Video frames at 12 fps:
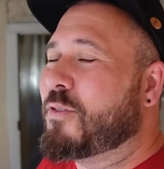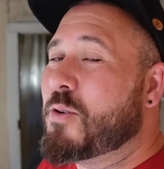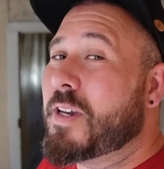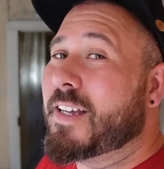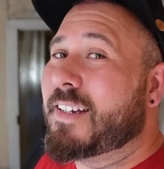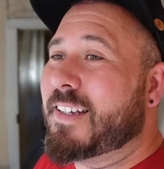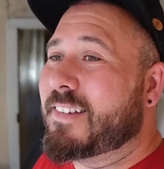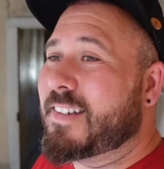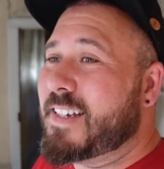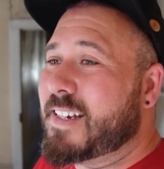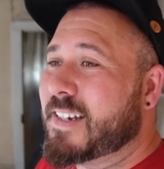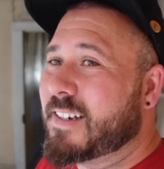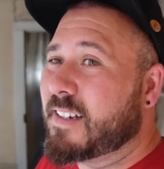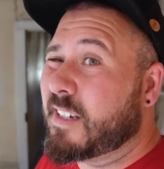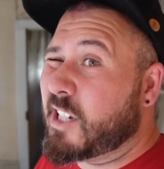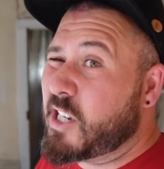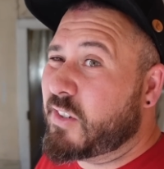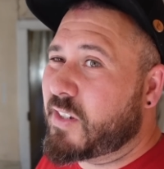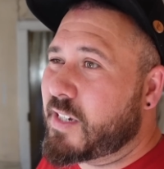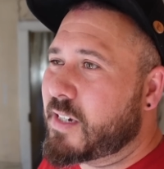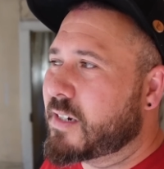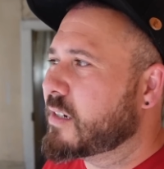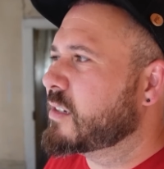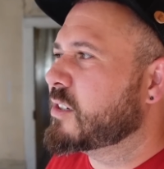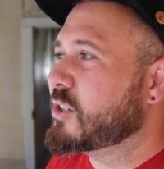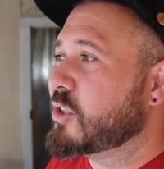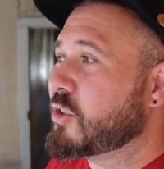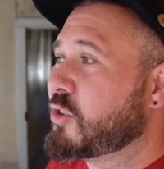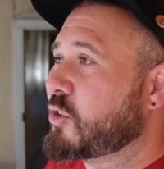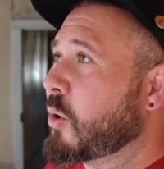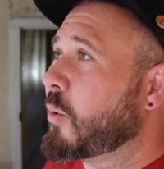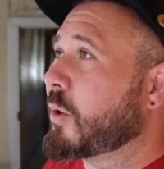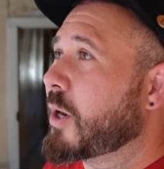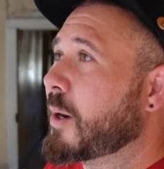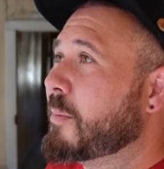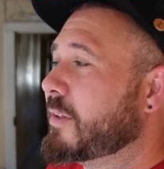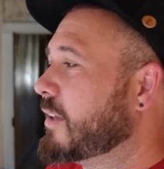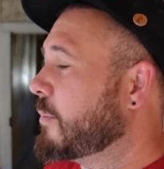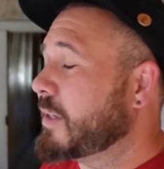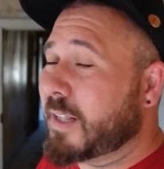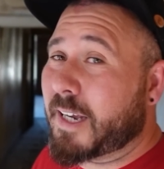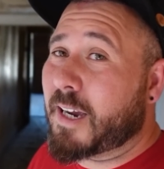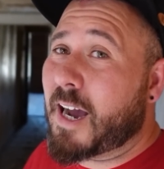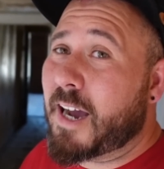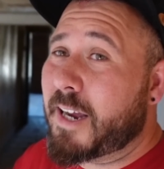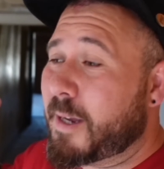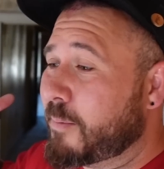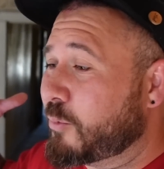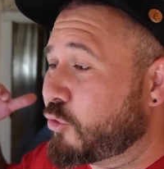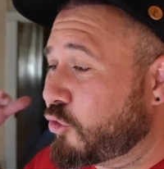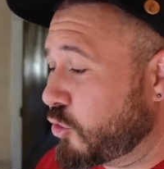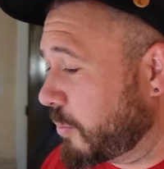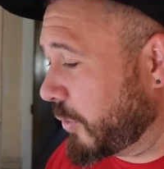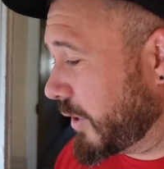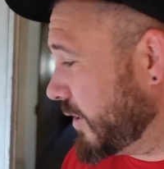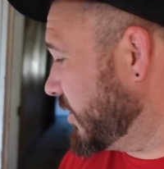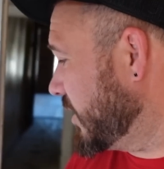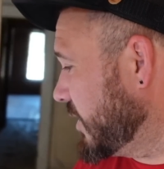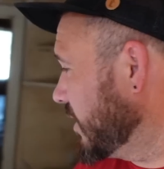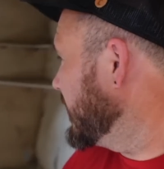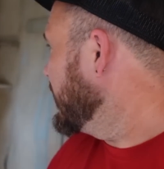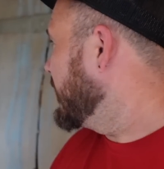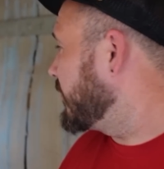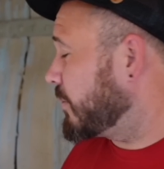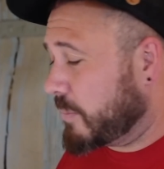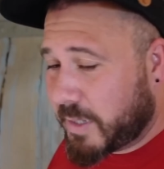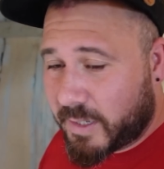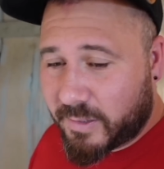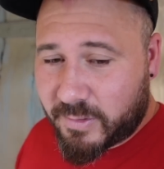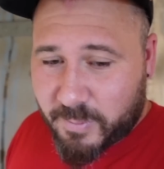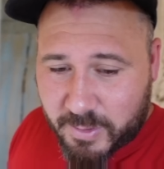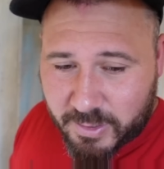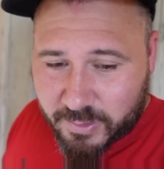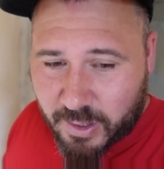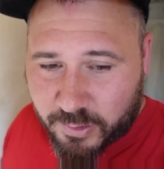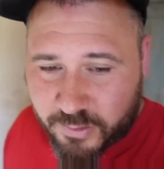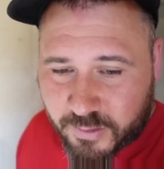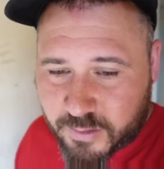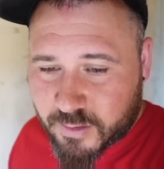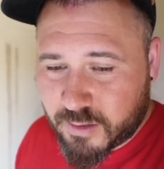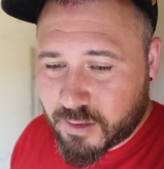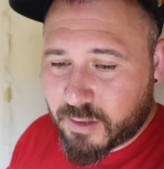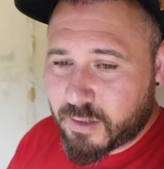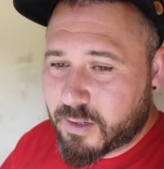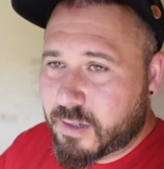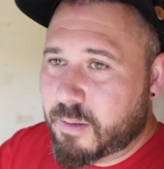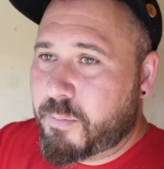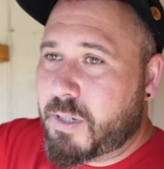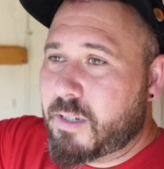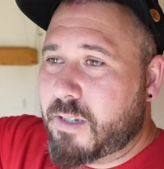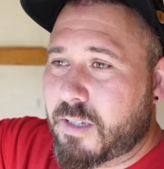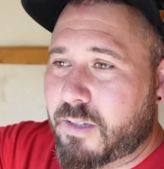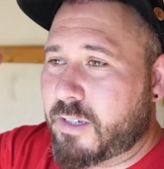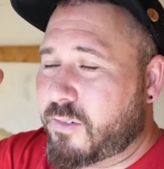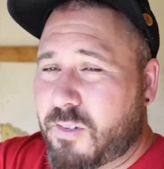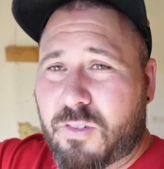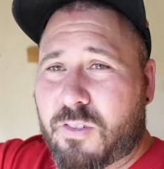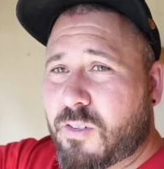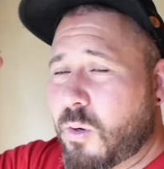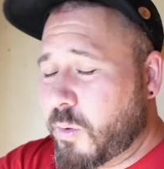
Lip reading: you get dizzy easy, don't come in. I mean, like, I am super dizzy from being in some of these houses, being that it's just so